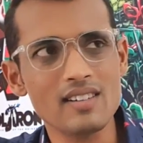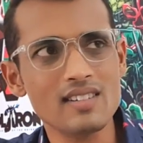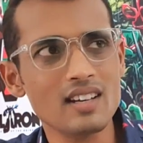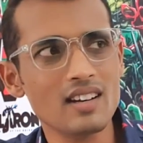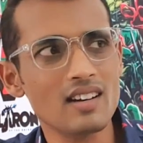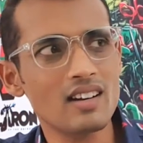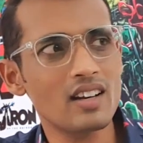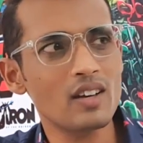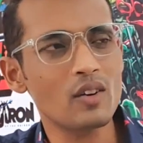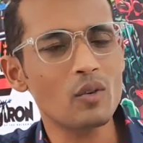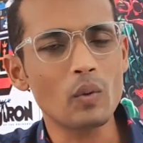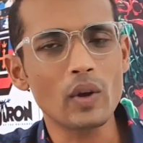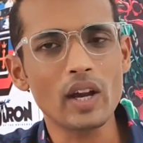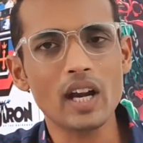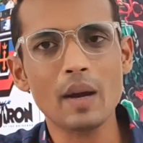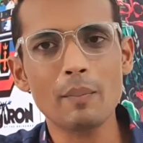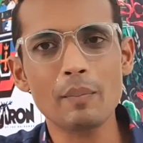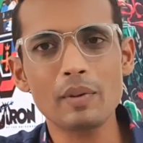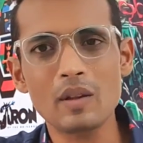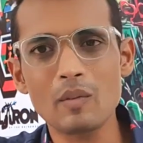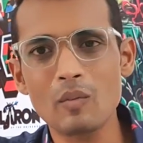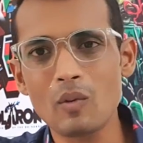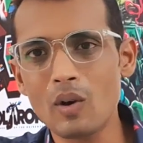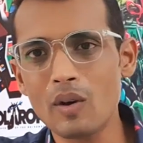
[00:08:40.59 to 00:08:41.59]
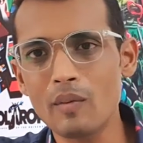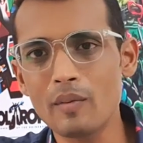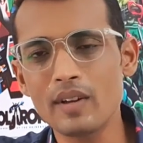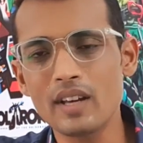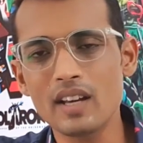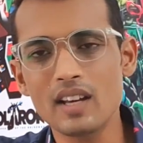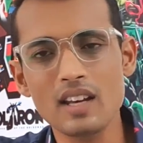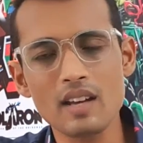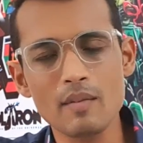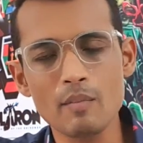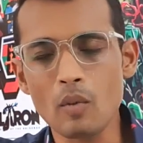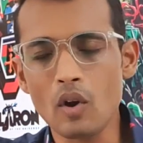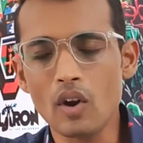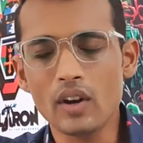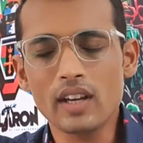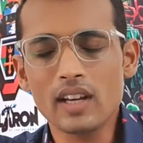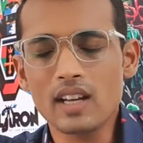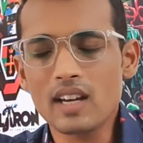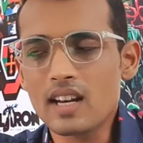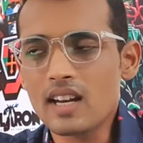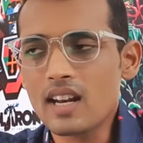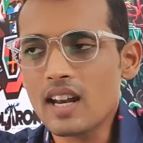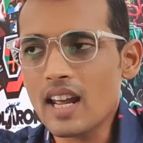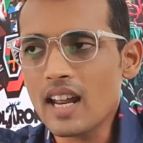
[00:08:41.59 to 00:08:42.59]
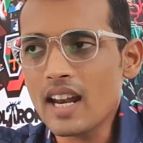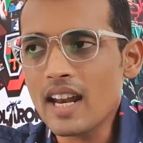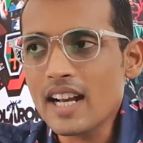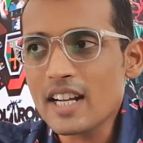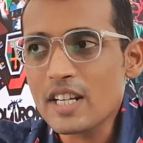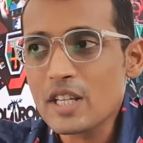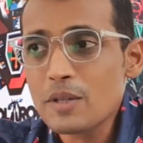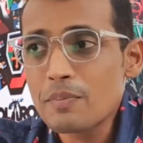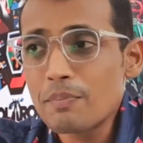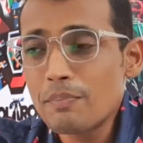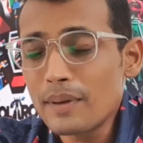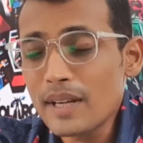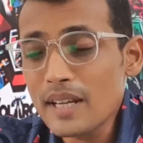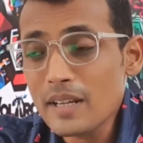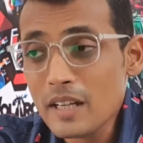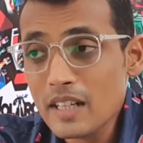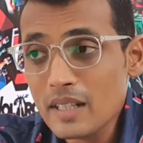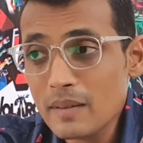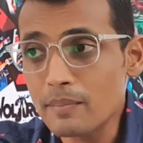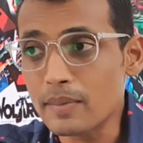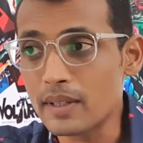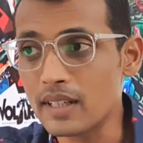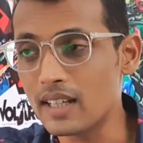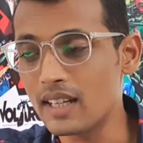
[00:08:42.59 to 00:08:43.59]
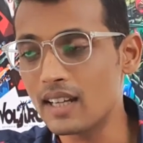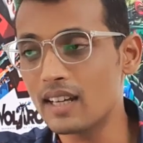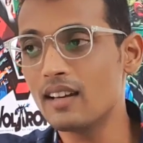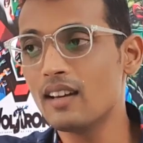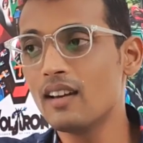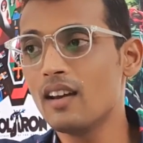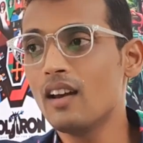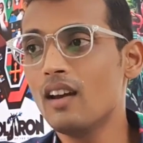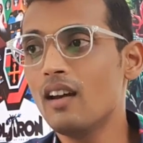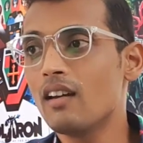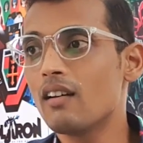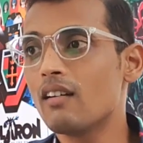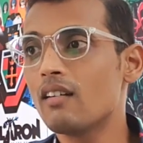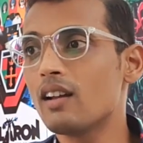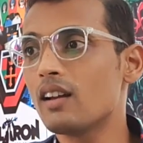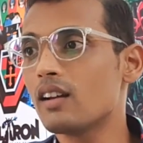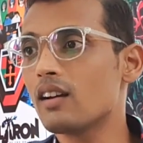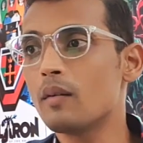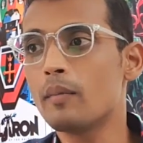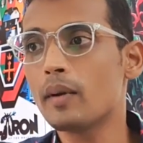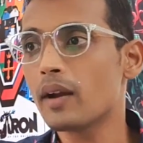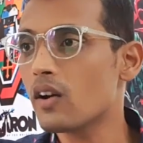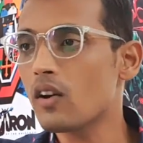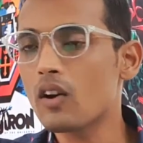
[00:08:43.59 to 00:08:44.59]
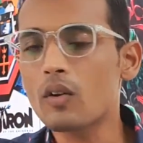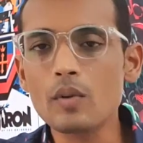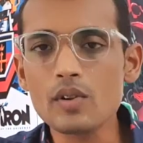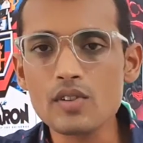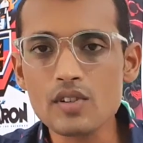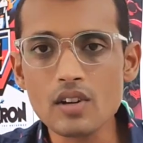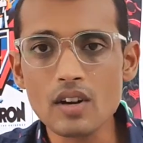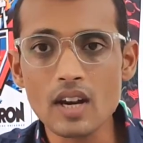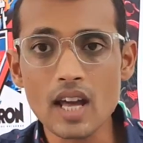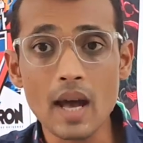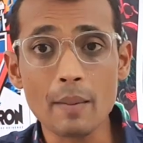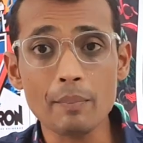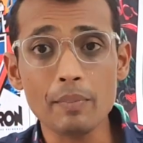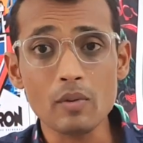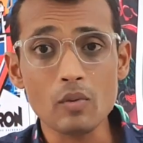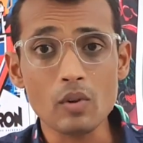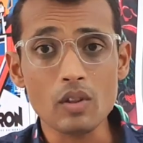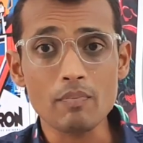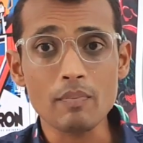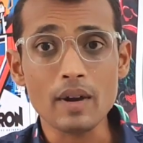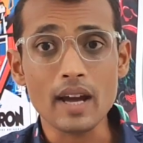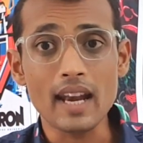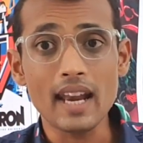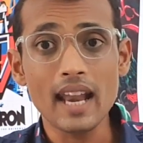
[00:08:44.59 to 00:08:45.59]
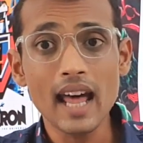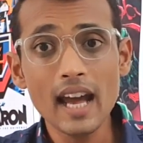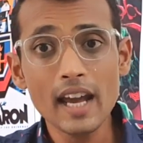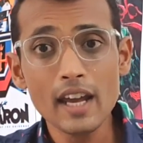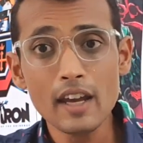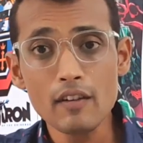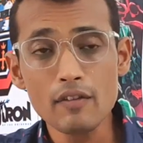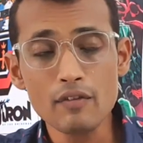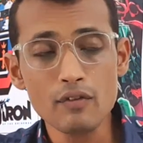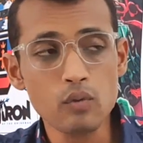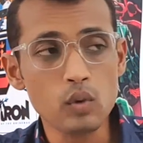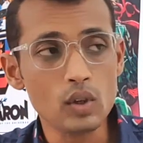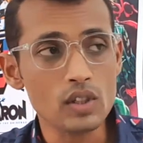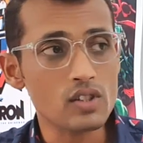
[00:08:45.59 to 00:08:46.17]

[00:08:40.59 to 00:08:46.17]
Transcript: Suddenly you wake up in the morning inexplicably, you're like, oh my God, what's going to happen with my life?